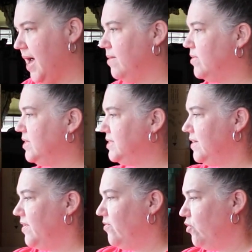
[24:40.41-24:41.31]
I am going to
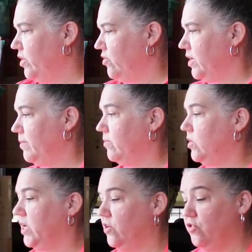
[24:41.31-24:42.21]
save that for another time. I'm
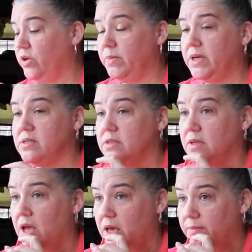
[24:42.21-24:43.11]
going to get a drink because
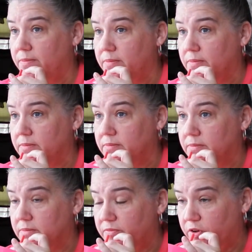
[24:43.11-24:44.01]
I'm
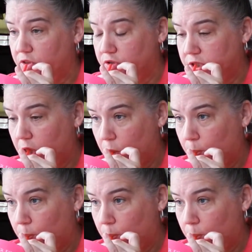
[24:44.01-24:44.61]
very thirsty.